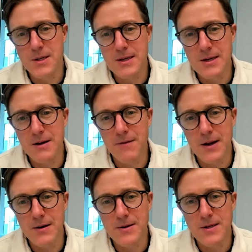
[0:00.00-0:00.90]
the
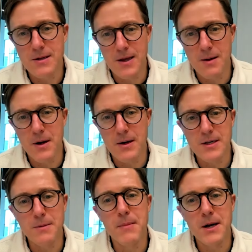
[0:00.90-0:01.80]
innovator's dilemma is
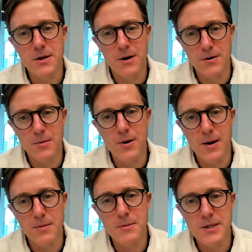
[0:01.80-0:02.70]
a much harder
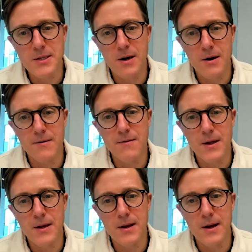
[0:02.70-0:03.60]
problem to solve
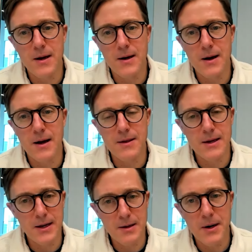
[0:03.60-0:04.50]
than uh, I think
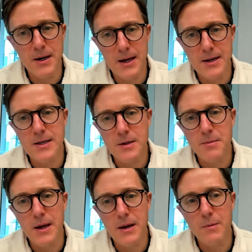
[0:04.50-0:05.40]
anybody
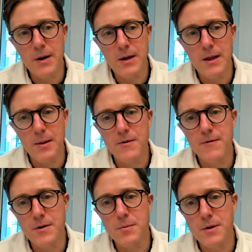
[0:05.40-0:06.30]
anticipated when Clay
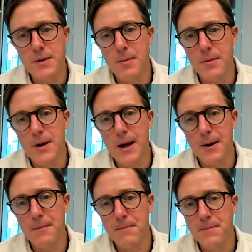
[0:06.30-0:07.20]
first put that book out.